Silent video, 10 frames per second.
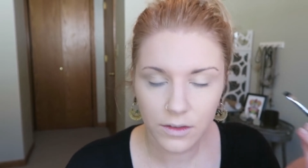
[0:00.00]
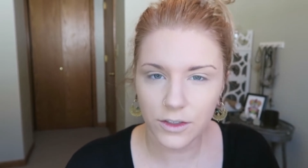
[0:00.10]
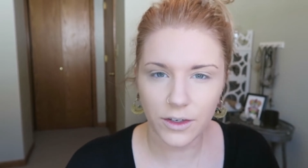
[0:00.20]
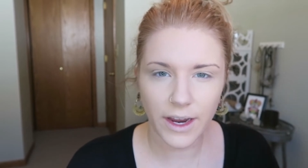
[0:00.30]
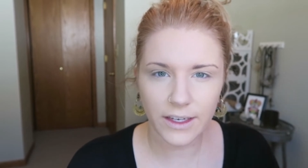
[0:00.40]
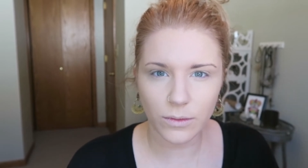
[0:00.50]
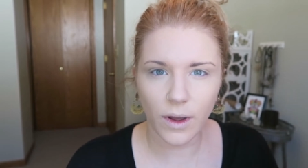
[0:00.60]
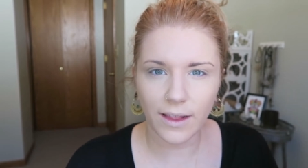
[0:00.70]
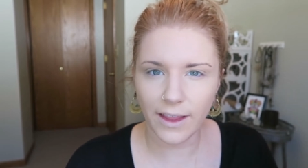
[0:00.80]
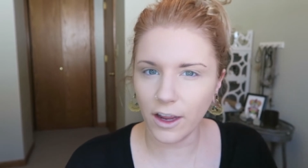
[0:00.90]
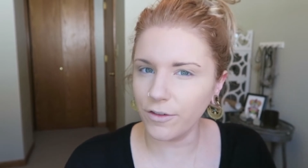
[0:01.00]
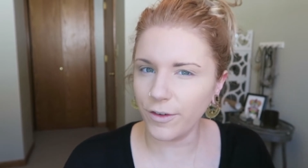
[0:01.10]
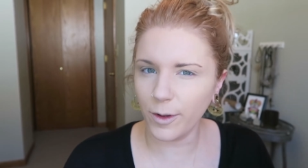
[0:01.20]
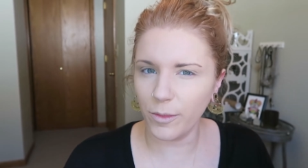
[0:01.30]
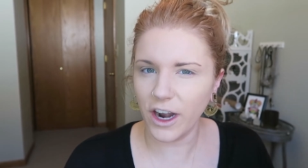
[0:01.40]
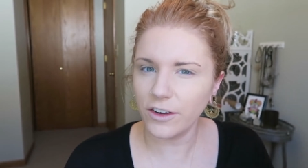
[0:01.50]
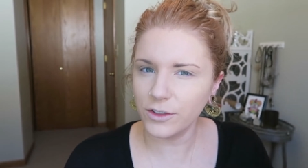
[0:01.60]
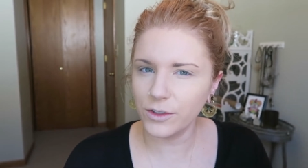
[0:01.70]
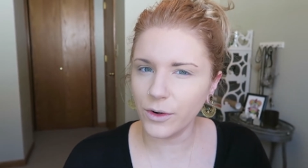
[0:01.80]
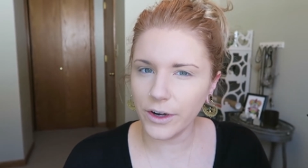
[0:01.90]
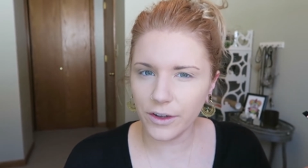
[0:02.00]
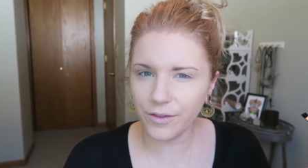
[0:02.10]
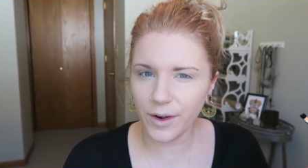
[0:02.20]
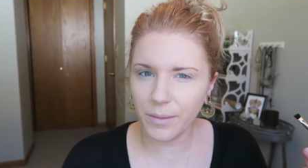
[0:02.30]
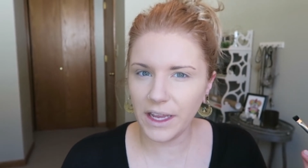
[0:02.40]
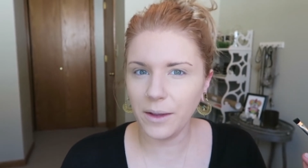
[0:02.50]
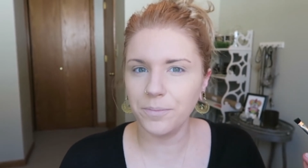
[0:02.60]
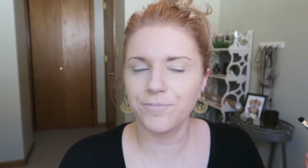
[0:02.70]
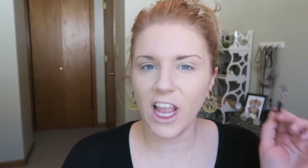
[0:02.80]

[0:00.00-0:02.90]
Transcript: Do you guys want like a full brow tutorial from me?